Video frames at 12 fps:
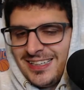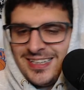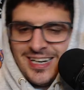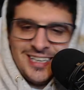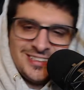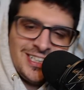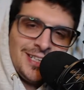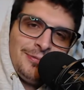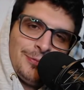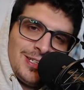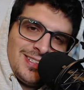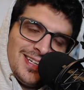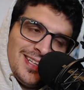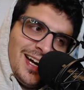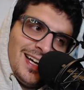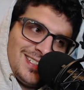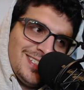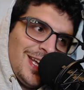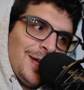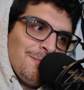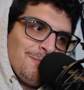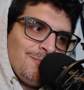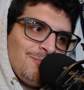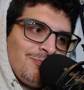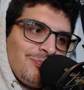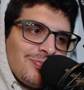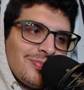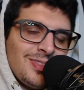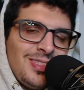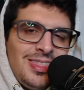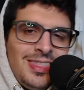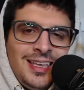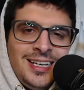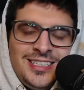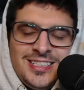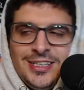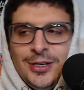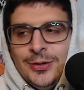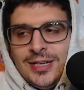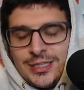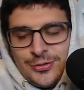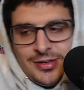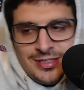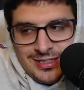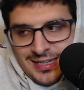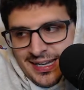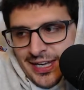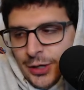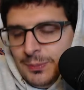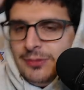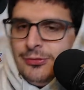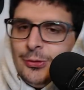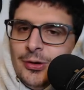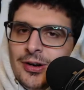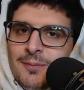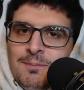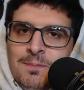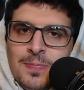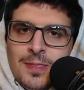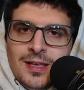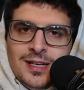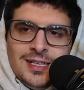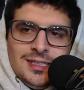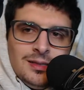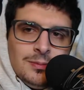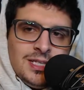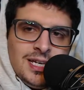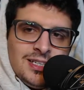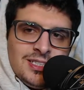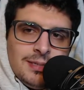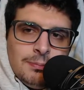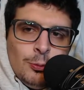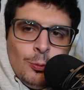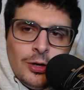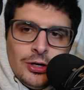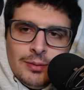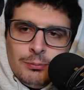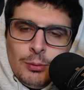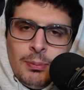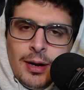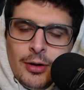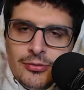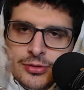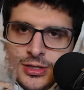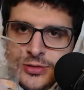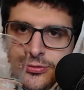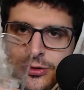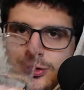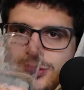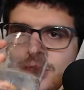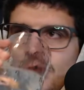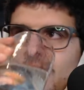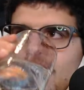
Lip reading: Gosh, I don't even want to say the guy's name, because I know Knicks fans are going to kill me for it. Let me take a sip of water and prepare for this first.